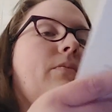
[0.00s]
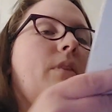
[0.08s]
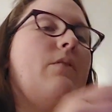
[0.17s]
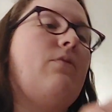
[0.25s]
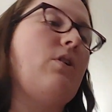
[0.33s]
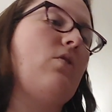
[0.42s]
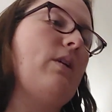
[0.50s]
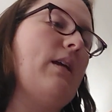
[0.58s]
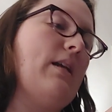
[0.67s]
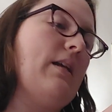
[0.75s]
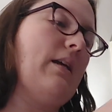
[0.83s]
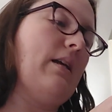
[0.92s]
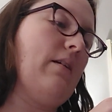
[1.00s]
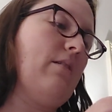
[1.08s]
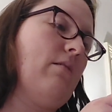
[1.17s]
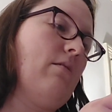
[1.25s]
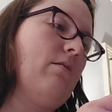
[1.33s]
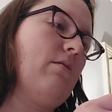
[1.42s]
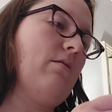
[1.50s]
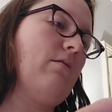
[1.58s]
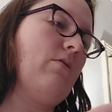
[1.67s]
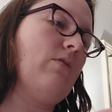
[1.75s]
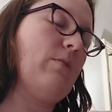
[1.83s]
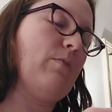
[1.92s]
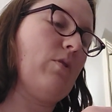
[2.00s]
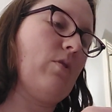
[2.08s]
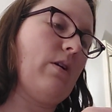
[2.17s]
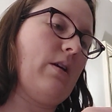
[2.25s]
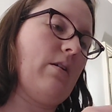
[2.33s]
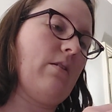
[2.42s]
have I got it in here, who's it by?